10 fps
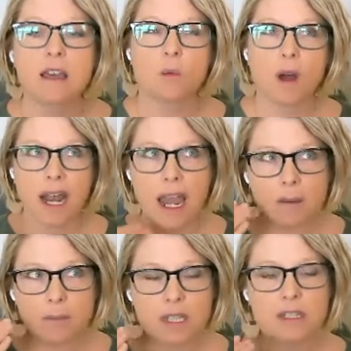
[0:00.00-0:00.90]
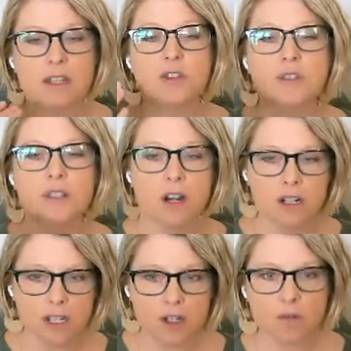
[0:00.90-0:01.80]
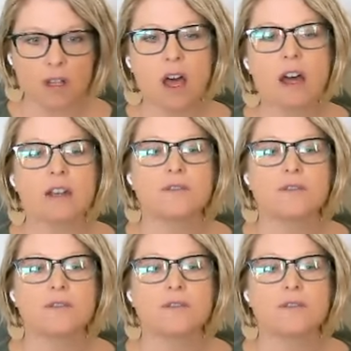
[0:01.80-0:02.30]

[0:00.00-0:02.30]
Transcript: what happens is you start to do a lot